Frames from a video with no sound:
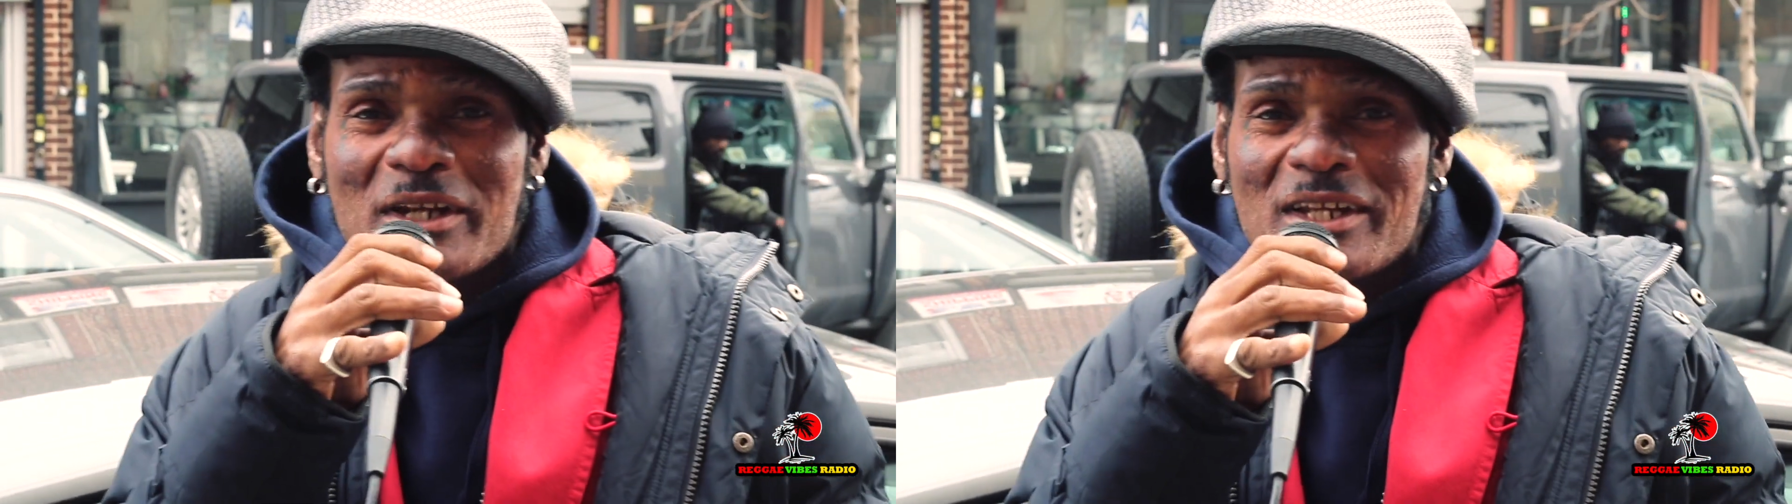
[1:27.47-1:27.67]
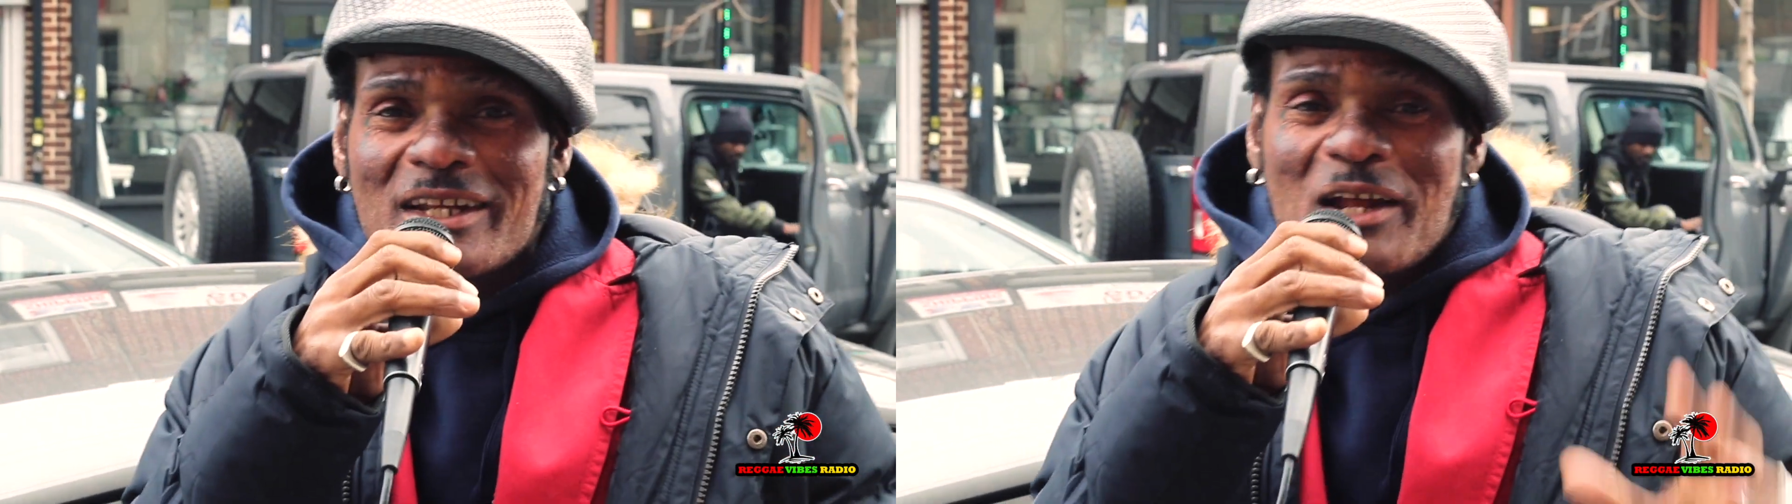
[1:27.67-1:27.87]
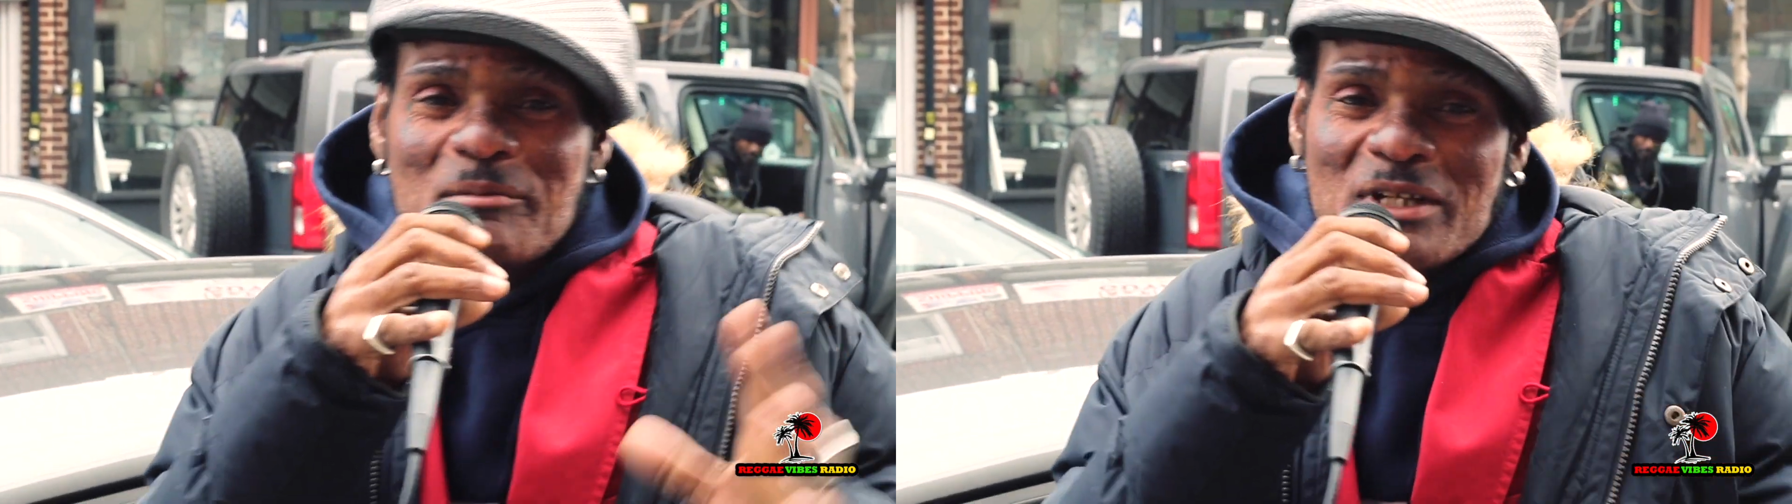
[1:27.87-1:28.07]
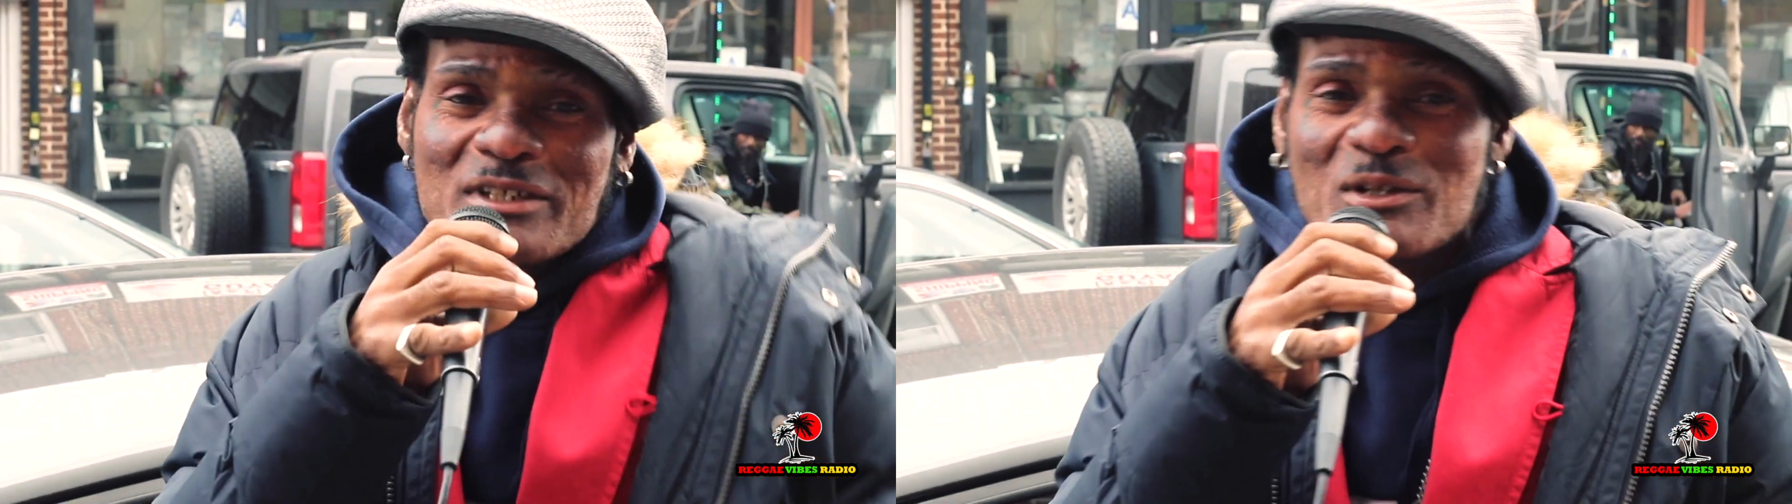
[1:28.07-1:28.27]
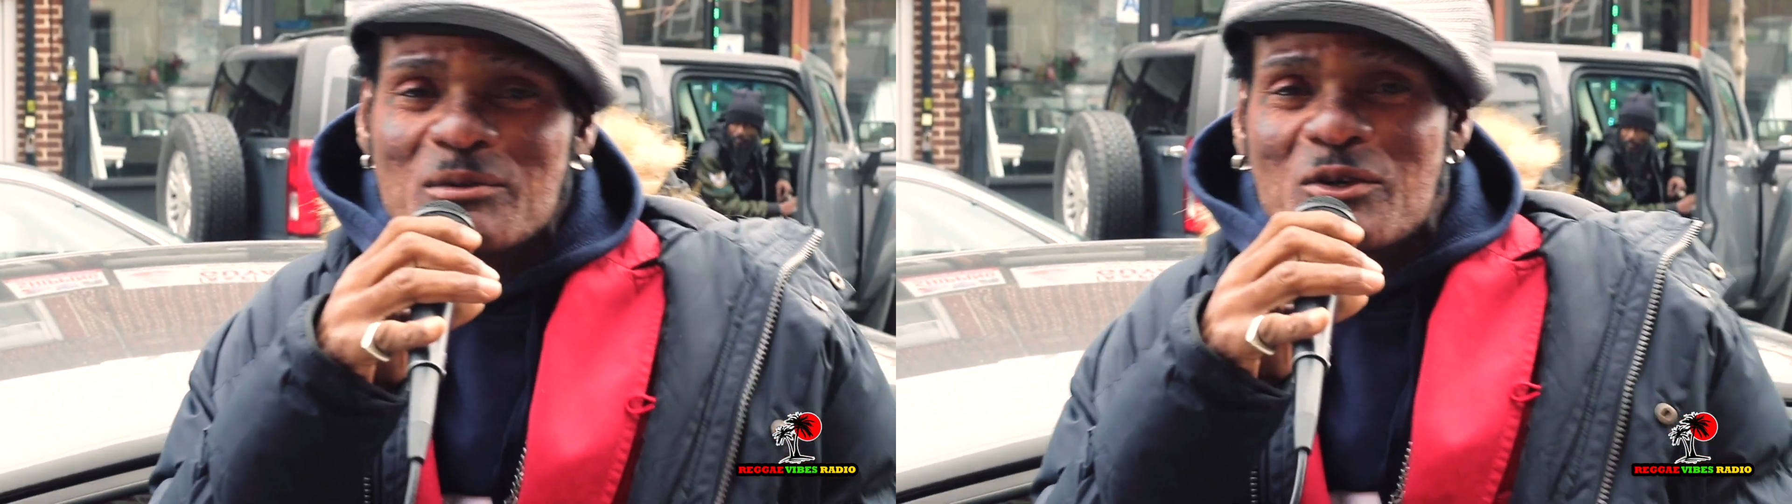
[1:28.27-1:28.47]
and then I
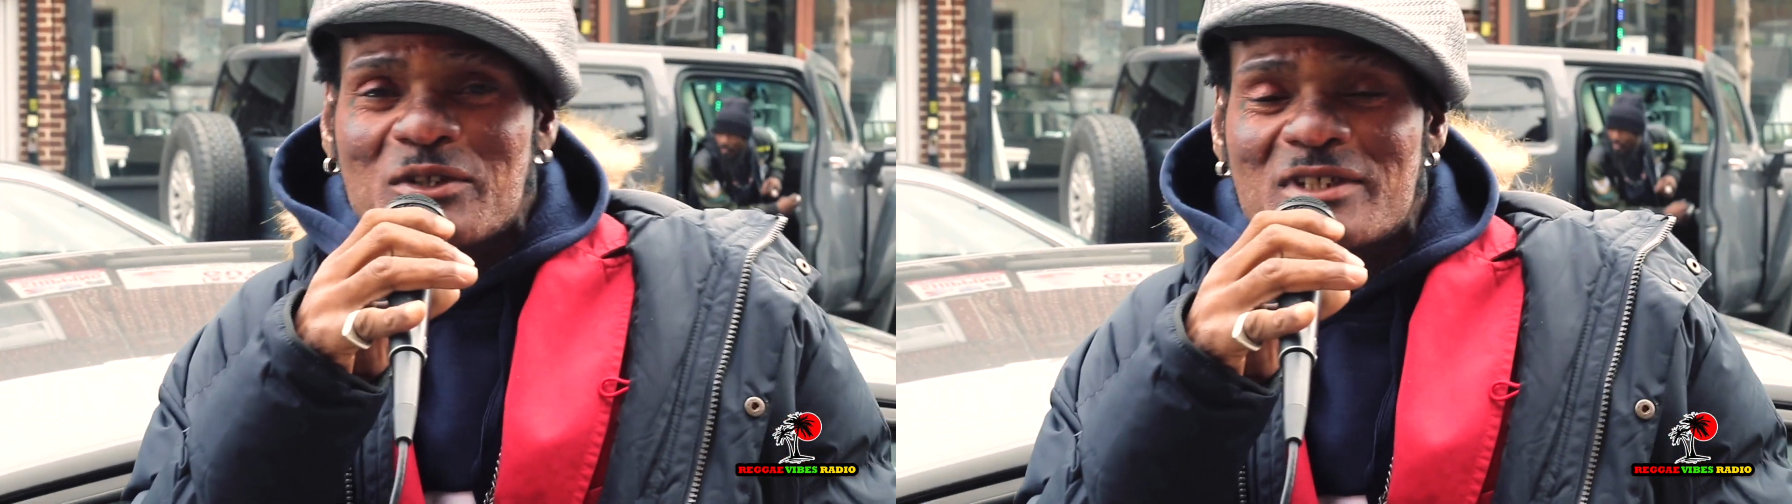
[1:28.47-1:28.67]
build some local